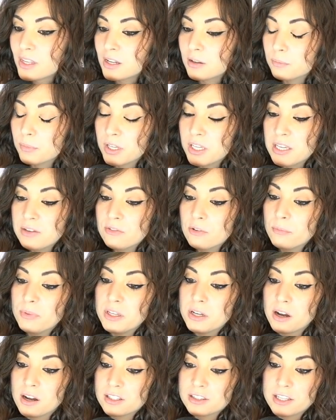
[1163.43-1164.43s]
But even
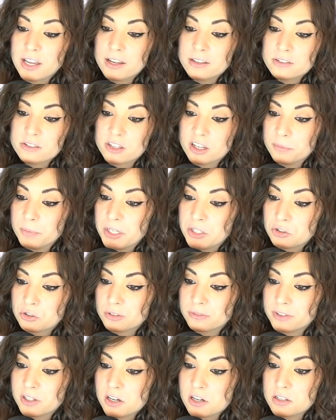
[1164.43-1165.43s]
beyond that, some
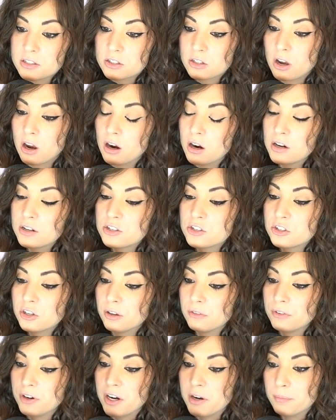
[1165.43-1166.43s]
introverts are
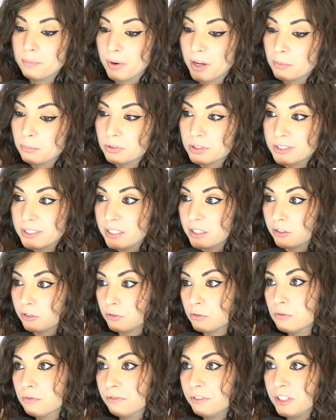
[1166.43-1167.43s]
still very bubbly and
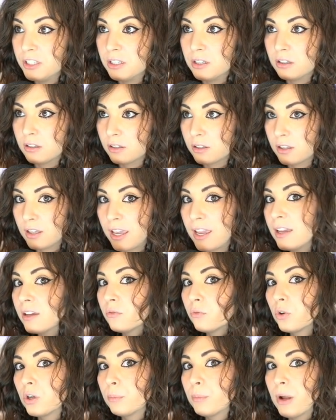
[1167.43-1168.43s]
goofy and
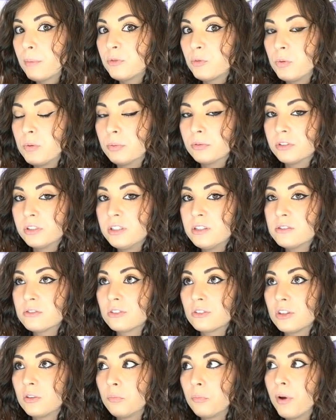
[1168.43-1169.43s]
can warm up to people
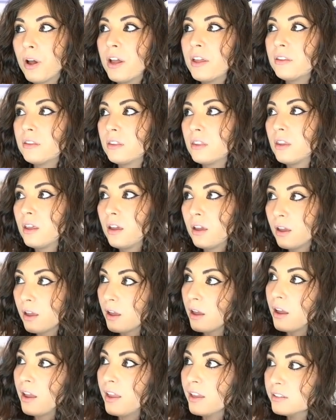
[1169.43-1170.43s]
easily, but
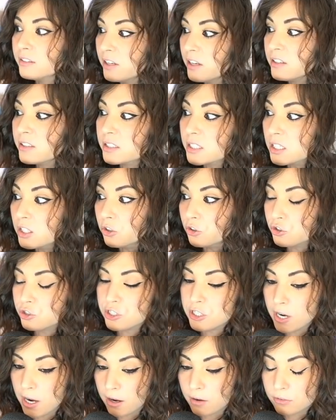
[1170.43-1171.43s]
it takes
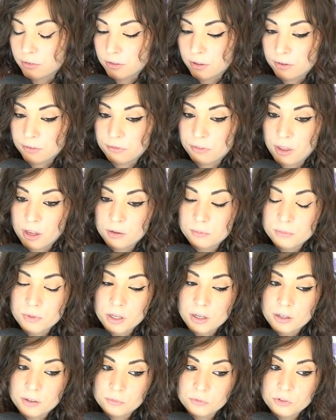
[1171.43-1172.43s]
energy out of them.
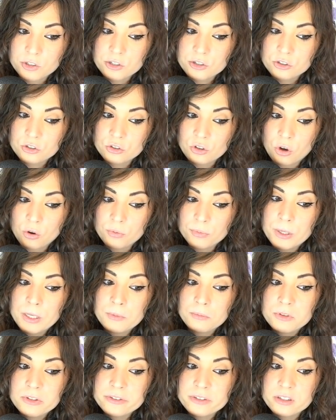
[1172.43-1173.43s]
There's so many
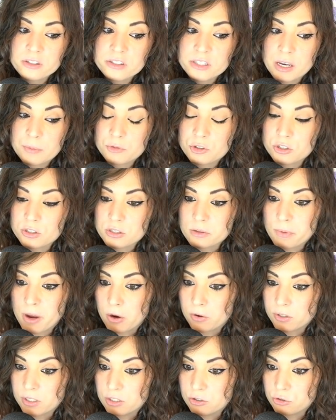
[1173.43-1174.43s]
misconceptions
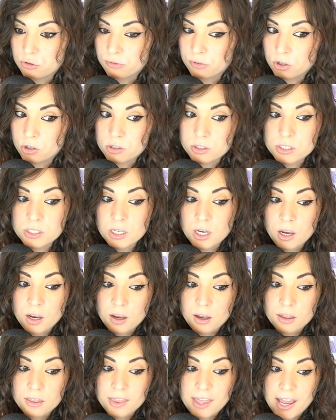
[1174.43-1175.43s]
about introverts
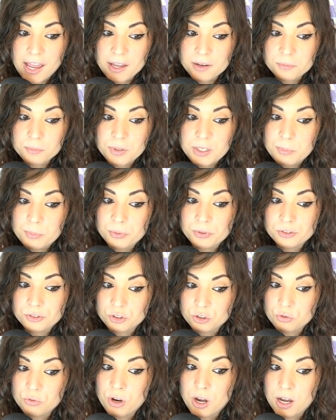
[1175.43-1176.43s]
that people
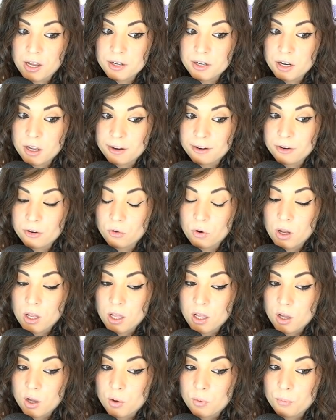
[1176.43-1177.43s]
do not know.
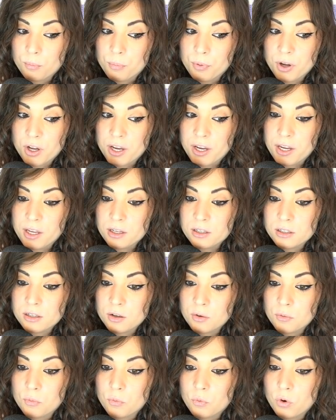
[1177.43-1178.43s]
But
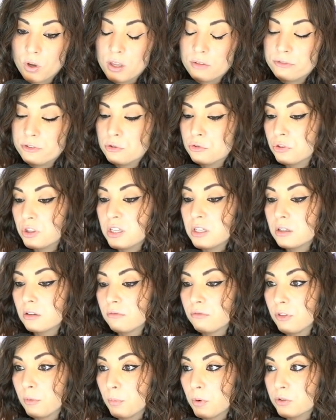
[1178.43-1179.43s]
if you think
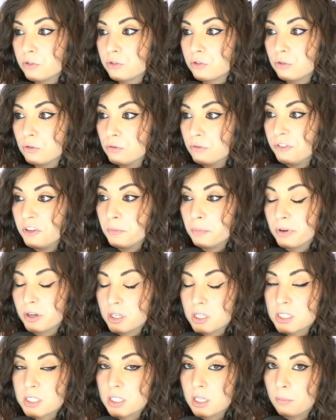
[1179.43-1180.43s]
of the most goofy
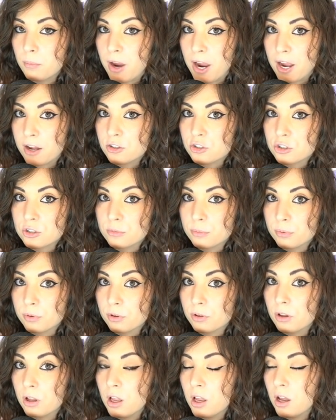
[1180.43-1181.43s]
person
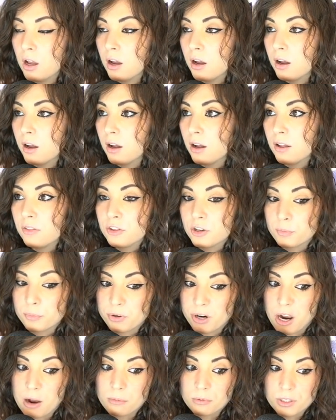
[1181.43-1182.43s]
imaginable, They're
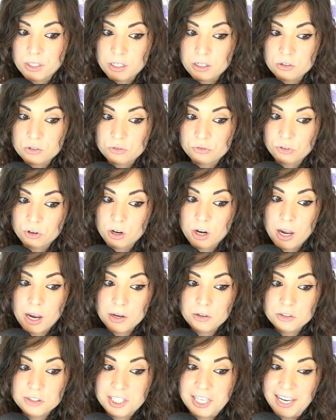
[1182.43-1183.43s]
probably an introvert,
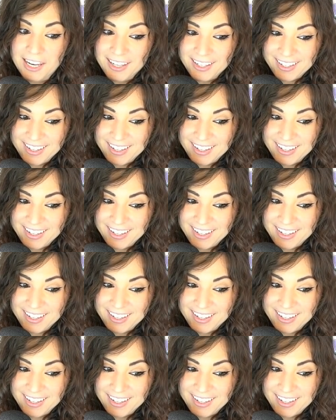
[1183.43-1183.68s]
I would say.